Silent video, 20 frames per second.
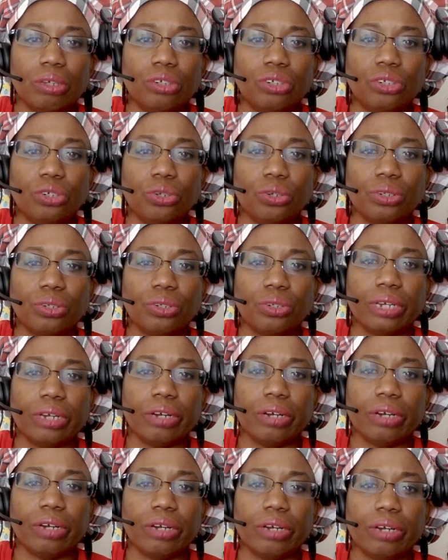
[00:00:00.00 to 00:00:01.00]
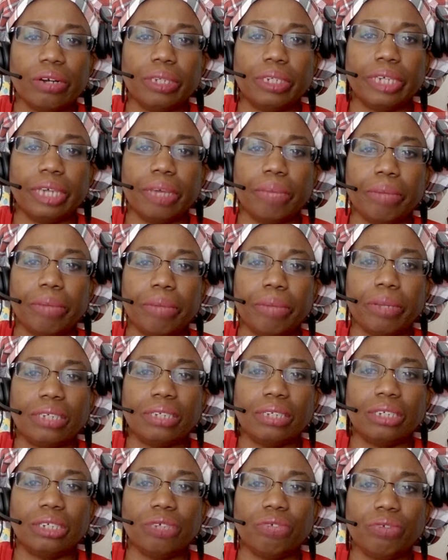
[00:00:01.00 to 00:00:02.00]
Sugars that are
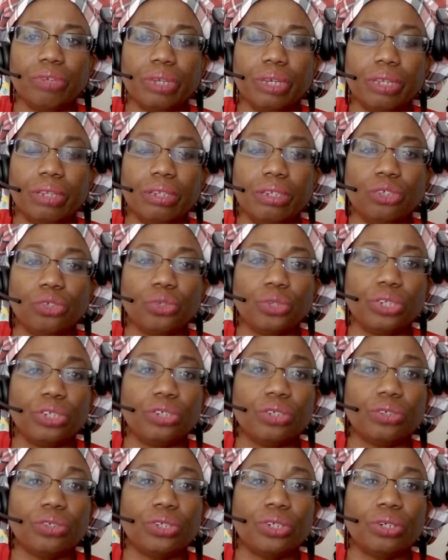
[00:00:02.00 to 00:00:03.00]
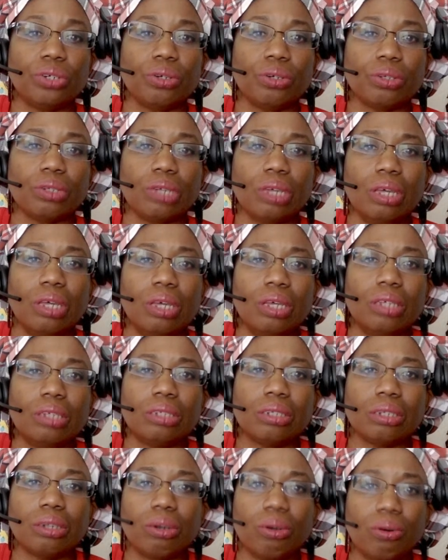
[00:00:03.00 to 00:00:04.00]
metabolized differently than traditional sugars.
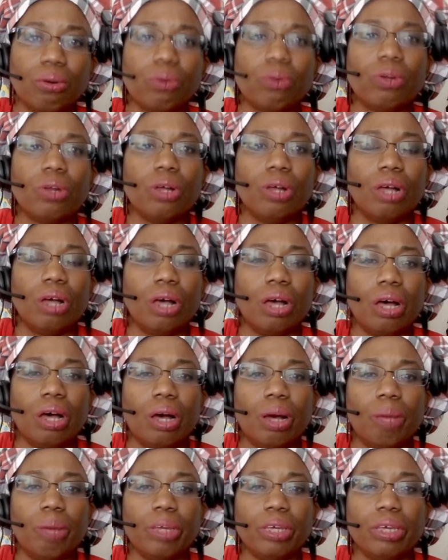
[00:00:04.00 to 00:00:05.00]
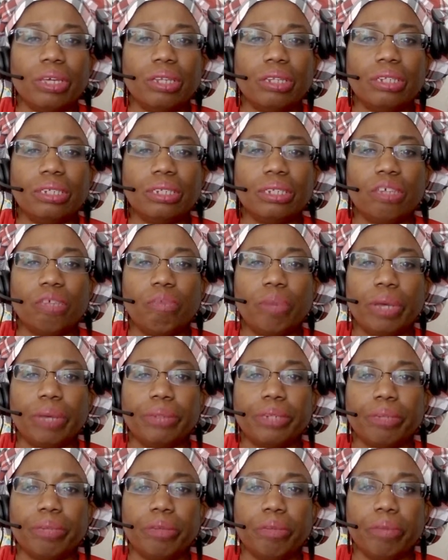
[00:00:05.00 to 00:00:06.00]
So, again, this stuff
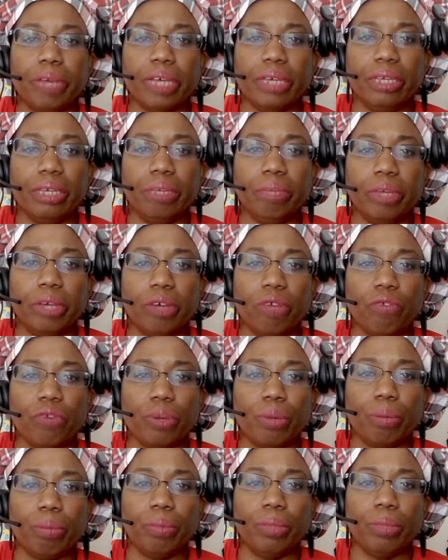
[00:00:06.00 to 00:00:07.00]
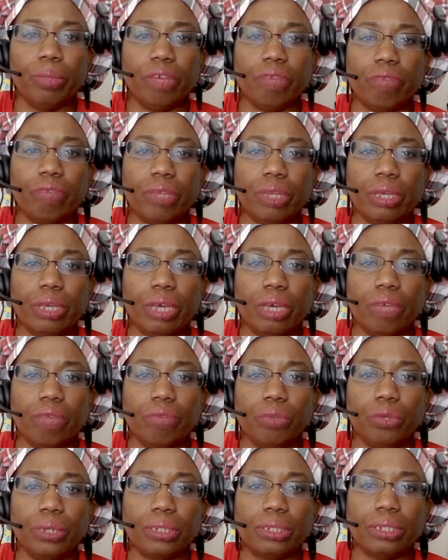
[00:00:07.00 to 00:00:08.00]
pops up in my email from the FDA,
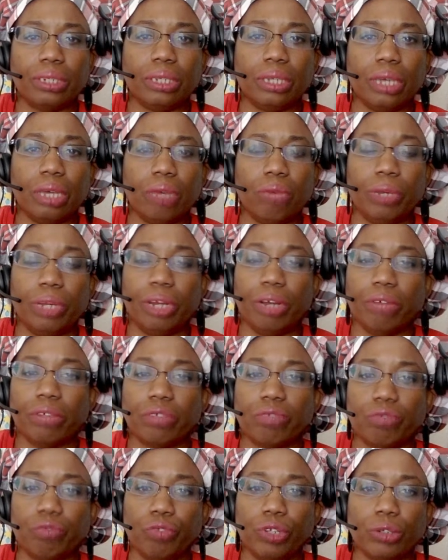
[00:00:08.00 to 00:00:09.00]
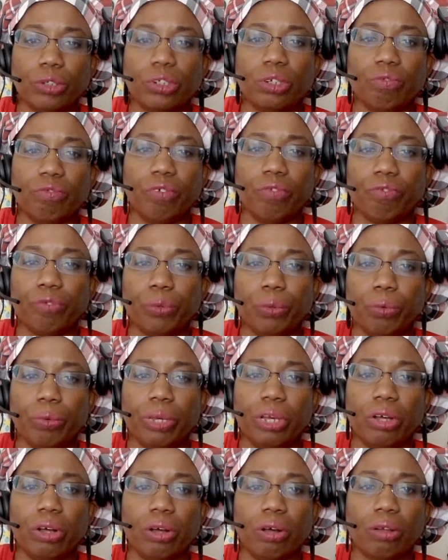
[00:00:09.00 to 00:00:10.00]
from USDA, when there's different food
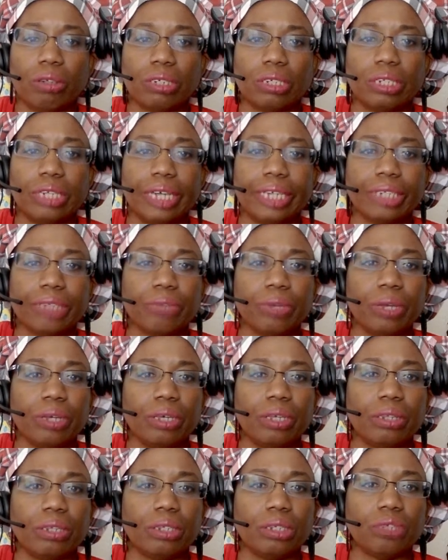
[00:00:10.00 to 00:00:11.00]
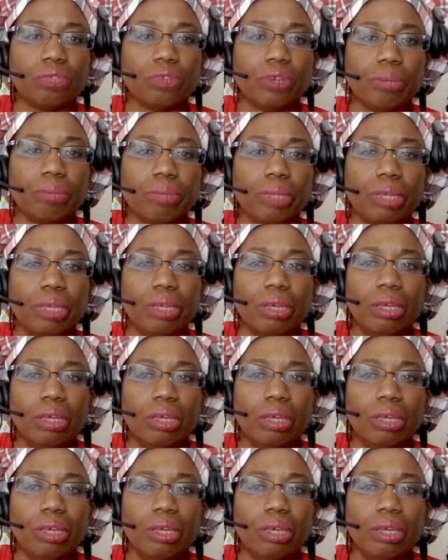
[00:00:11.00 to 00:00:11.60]
recalls, and that's where I get this from.